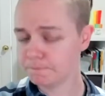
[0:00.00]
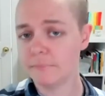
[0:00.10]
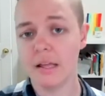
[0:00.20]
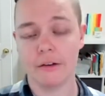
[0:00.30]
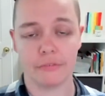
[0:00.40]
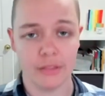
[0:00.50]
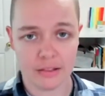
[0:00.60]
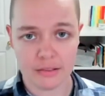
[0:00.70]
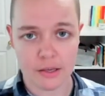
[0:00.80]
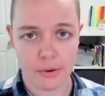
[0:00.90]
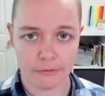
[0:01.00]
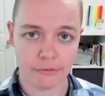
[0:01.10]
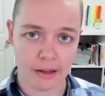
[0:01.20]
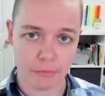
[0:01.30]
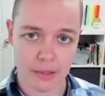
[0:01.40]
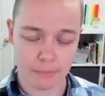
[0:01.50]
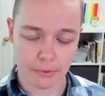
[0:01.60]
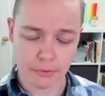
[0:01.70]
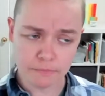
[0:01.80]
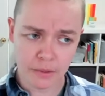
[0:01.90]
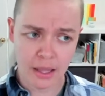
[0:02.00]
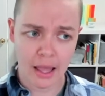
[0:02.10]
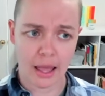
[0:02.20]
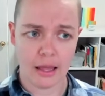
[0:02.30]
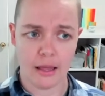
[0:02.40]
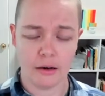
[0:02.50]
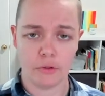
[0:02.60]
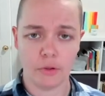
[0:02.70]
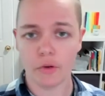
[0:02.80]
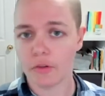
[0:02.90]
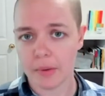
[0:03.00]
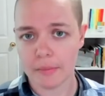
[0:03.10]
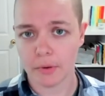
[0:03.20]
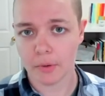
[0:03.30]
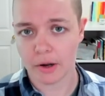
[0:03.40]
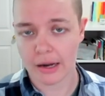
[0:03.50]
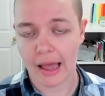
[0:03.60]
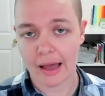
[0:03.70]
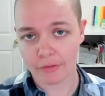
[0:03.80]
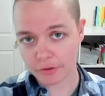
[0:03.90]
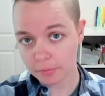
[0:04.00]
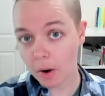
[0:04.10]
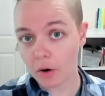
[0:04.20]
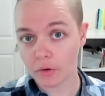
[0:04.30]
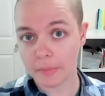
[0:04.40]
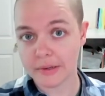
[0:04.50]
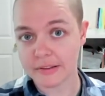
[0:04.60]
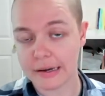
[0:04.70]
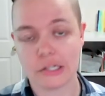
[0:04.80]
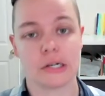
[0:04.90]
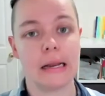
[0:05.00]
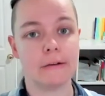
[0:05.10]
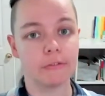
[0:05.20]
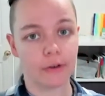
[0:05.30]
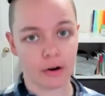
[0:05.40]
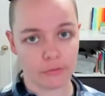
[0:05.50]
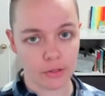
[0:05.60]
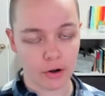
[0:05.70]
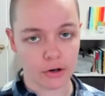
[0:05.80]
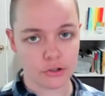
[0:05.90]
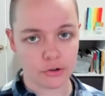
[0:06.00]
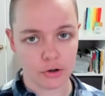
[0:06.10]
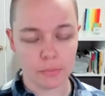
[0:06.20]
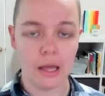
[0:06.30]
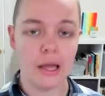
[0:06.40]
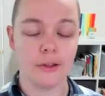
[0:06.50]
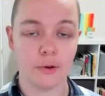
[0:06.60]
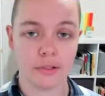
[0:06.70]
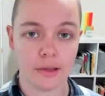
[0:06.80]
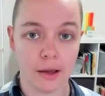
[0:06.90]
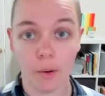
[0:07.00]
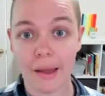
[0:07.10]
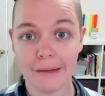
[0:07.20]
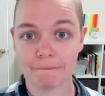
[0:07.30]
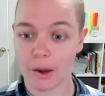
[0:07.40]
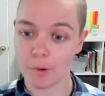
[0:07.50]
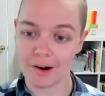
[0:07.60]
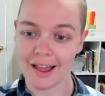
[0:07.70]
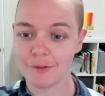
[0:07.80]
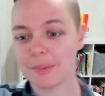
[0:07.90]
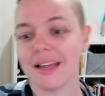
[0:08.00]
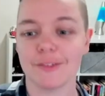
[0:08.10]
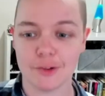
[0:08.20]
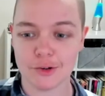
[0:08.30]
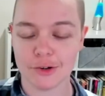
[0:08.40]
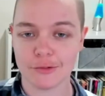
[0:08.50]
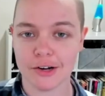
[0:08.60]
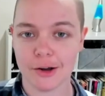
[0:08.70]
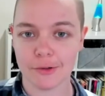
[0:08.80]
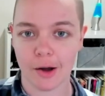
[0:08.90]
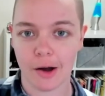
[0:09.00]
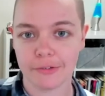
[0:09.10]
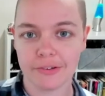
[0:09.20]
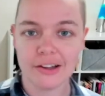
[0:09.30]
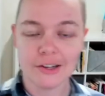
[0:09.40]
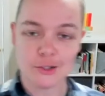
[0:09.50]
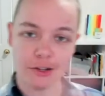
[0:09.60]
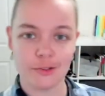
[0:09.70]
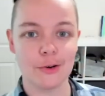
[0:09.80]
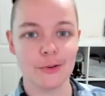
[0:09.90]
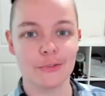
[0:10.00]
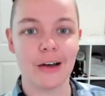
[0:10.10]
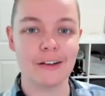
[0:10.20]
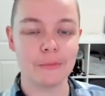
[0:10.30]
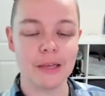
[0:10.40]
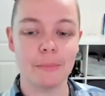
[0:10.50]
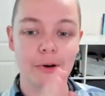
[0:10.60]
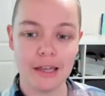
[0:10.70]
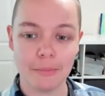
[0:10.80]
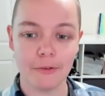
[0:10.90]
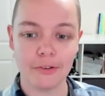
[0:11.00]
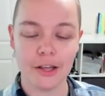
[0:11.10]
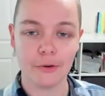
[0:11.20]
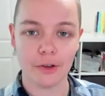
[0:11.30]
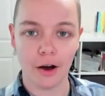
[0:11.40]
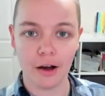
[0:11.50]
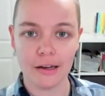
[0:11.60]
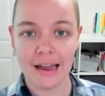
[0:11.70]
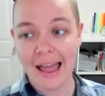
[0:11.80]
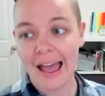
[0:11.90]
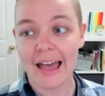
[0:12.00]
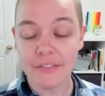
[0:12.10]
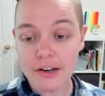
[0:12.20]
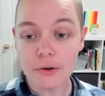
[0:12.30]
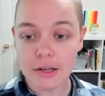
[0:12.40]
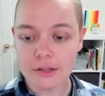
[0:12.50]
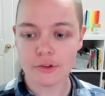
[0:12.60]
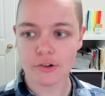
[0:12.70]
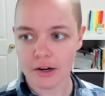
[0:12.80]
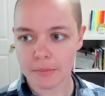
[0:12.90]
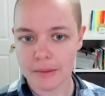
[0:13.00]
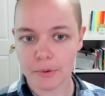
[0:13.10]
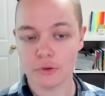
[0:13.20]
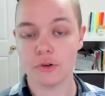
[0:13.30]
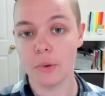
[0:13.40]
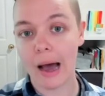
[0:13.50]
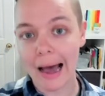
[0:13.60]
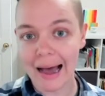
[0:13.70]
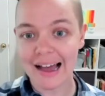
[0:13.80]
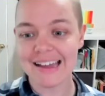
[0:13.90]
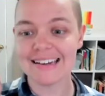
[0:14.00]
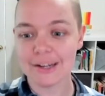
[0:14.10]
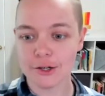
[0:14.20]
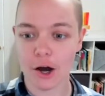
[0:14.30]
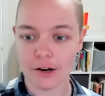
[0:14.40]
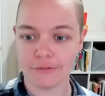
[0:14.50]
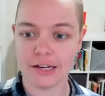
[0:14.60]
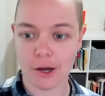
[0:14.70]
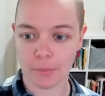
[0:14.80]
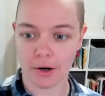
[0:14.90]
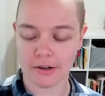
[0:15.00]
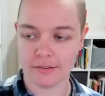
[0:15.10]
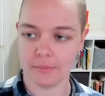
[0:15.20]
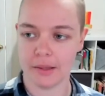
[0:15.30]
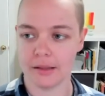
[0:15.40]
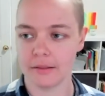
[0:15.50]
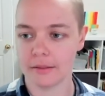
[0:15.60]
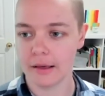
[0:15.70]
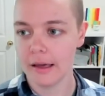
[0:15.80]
if let's say you have 5 people and those are the people who are going to have a small group discussion in front of a large group, you could say, okay, I want everybody else to turn your videos off. Just those 5 people keep your videos on, and then you can instruct people to hide non-video participants.